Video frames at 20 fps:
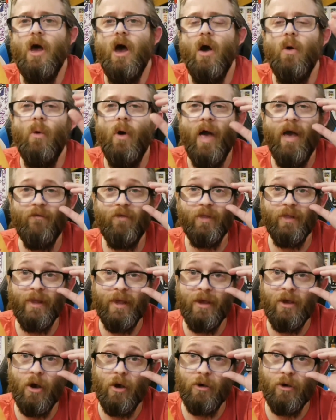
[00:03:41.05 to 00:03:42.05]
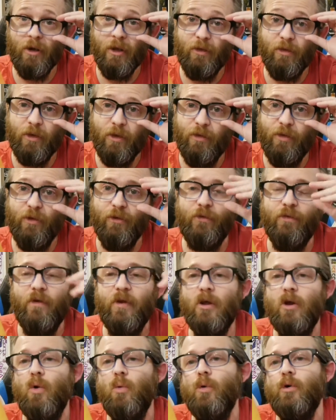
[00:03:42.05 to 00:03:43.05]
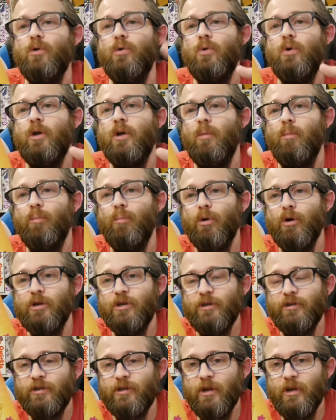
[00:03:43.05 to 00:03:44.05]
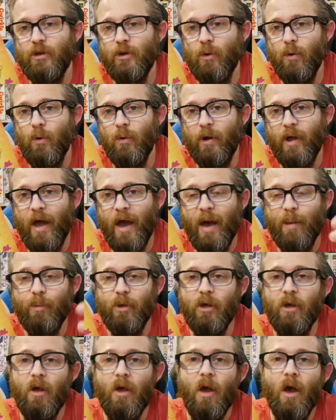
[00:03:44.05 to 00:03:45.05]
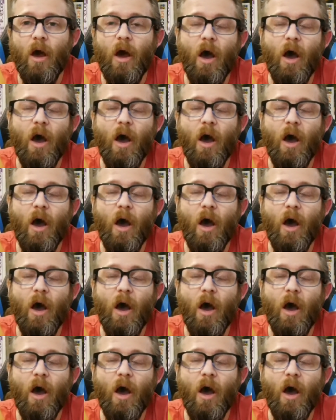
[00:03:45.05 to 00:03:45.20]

Uh, we'll have a link underneath this video where you can purchase your own copy.